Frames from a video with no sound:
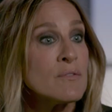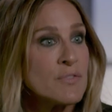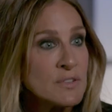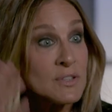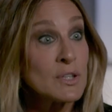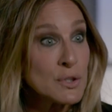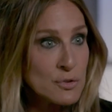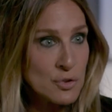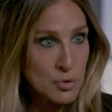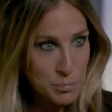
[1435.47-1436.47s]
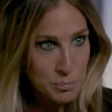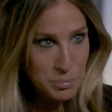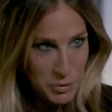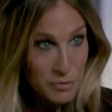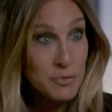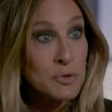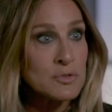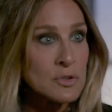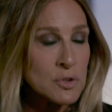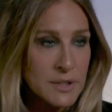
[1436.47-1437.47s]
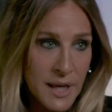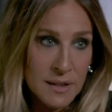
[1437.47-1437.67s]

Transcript: physically so beautiful to look